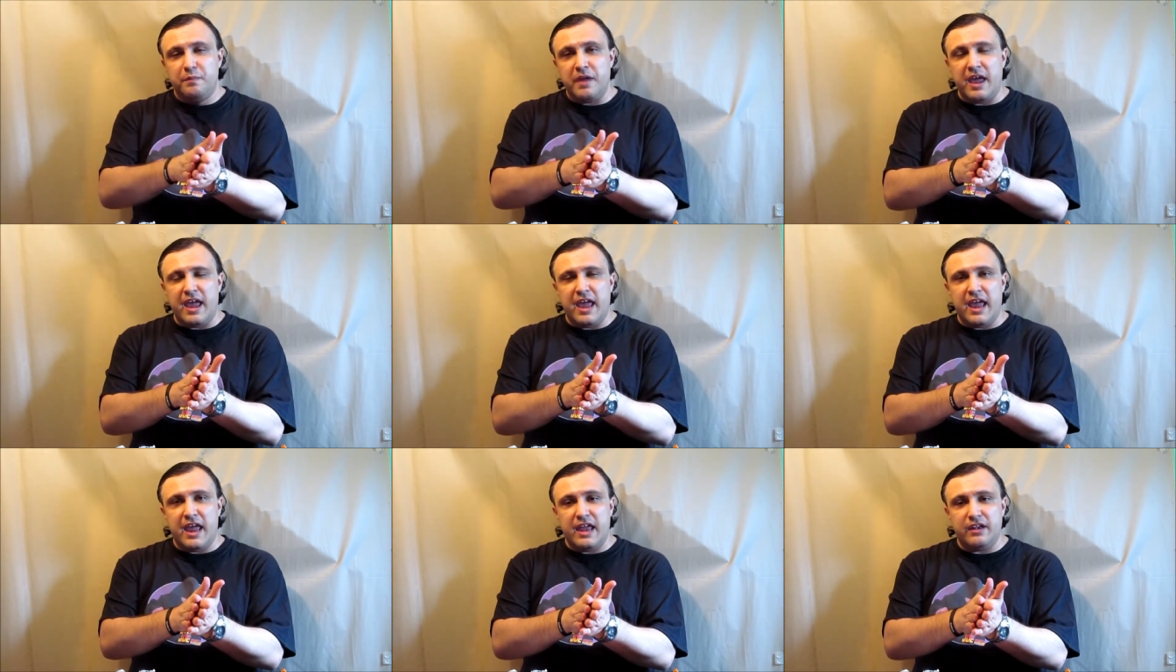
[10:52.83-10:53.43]

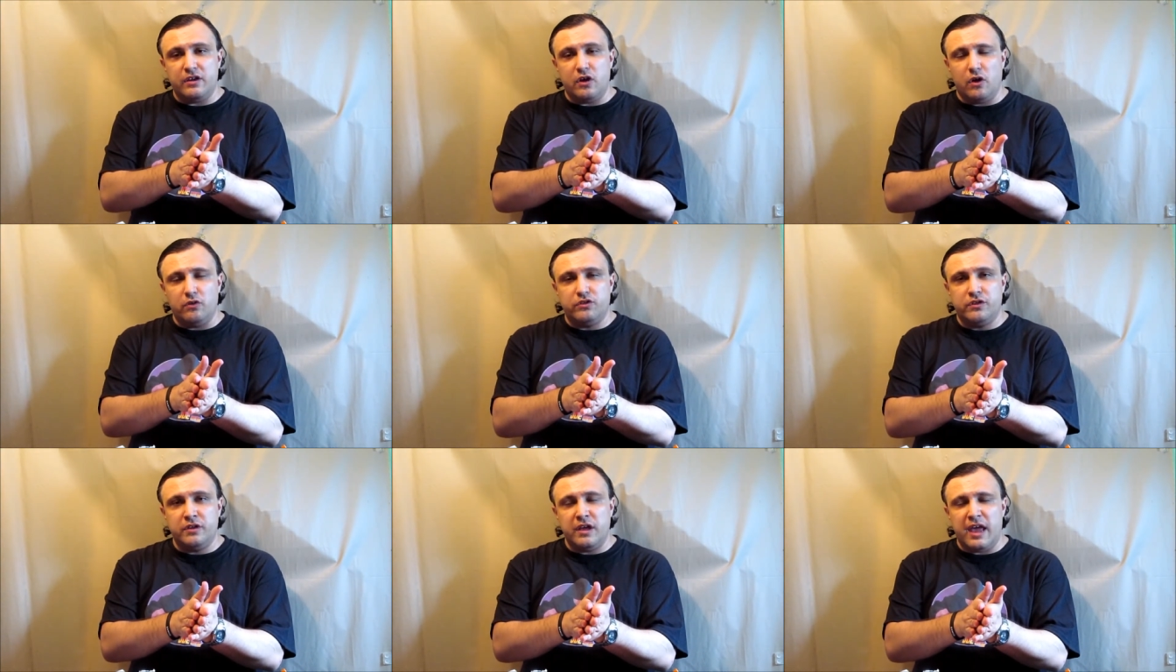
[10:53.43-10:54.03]
and
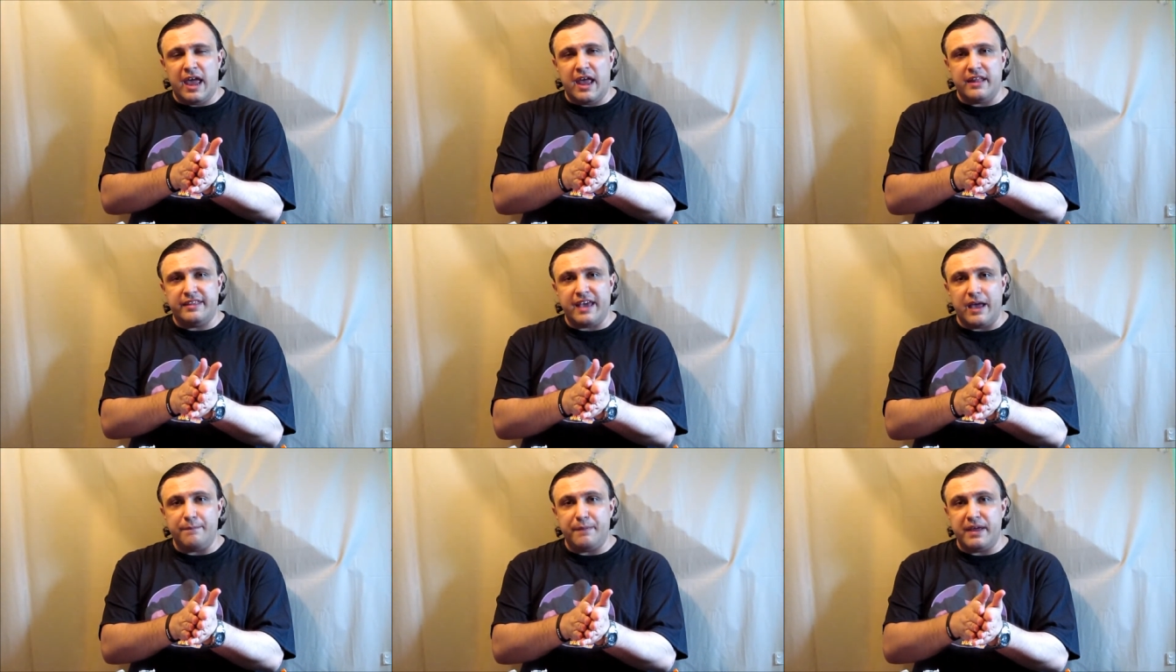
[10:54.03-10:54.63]
go and
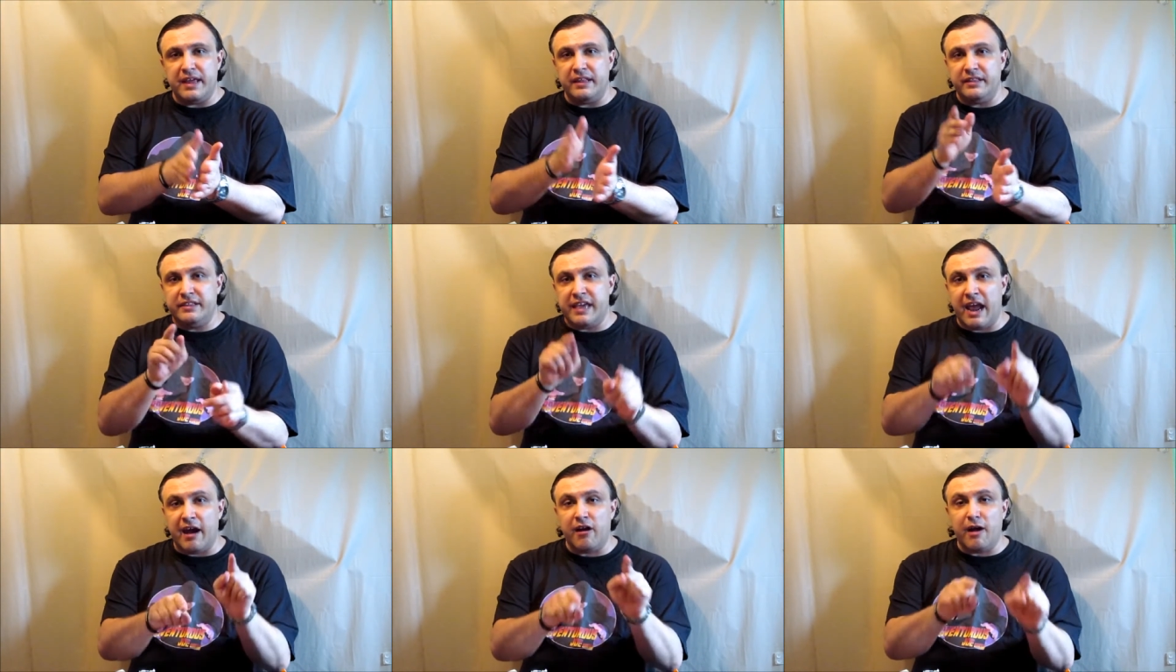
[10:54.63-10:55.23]
type in
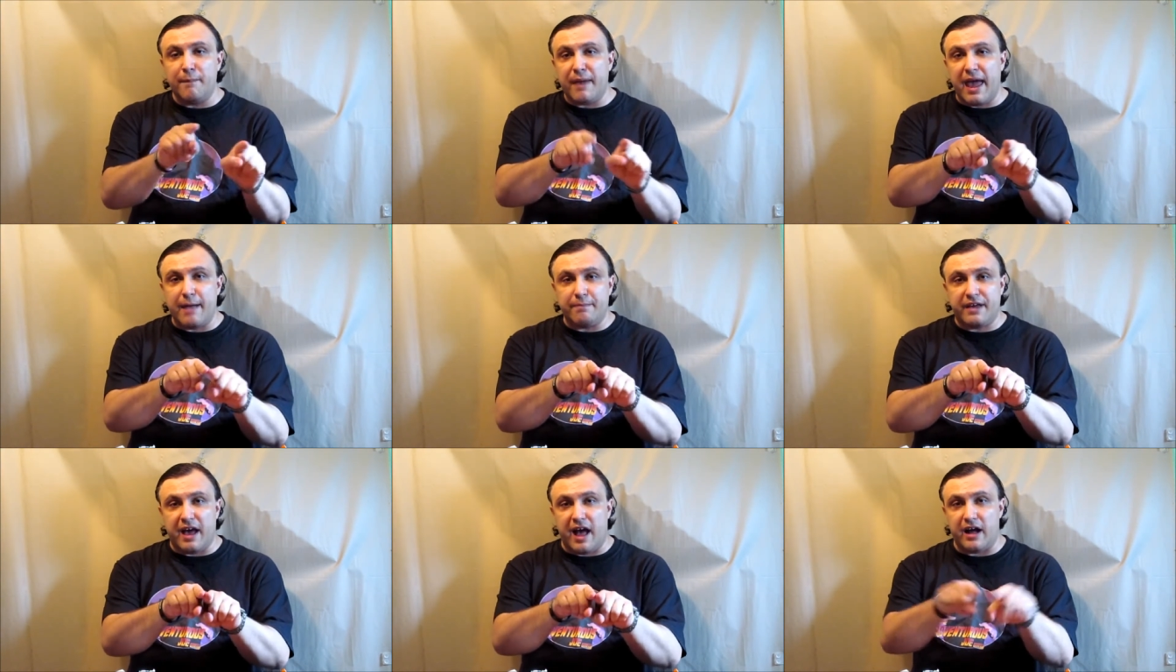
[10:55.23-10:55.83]
Tara
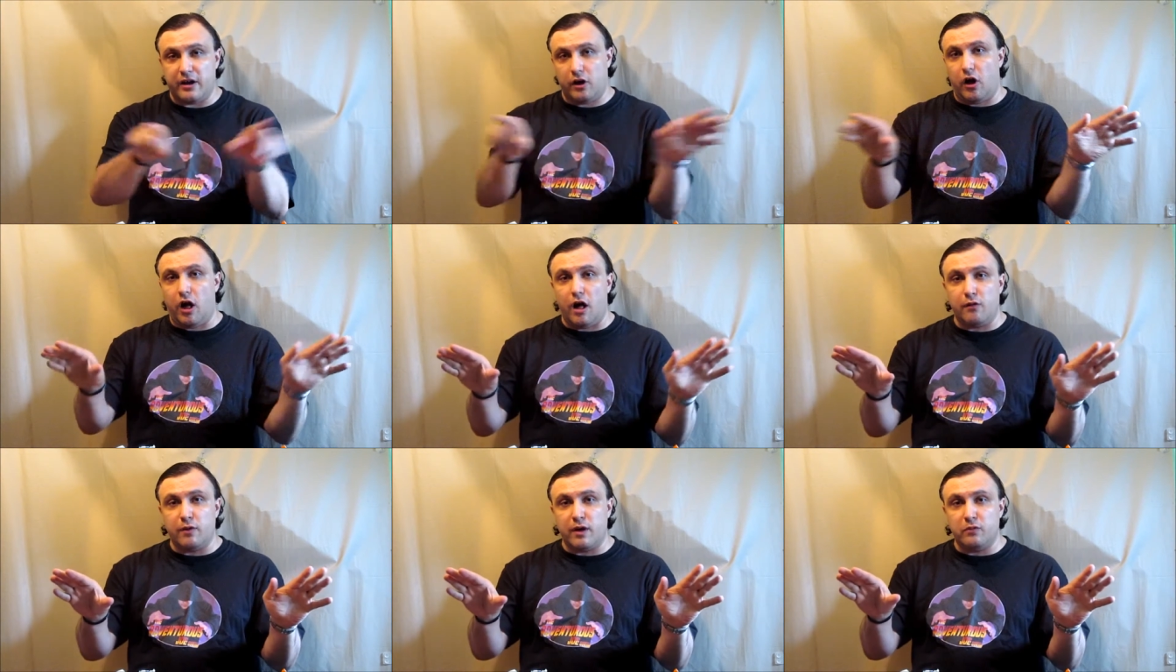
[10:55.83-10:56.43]
Babcock,
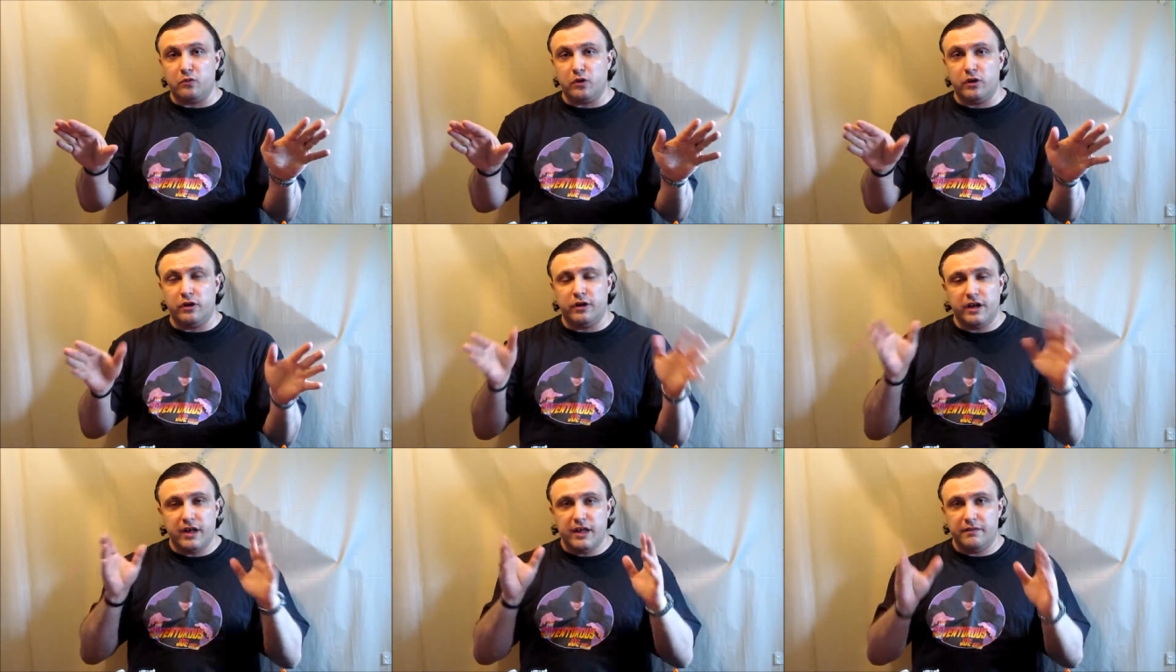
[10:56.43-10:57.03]
all one word,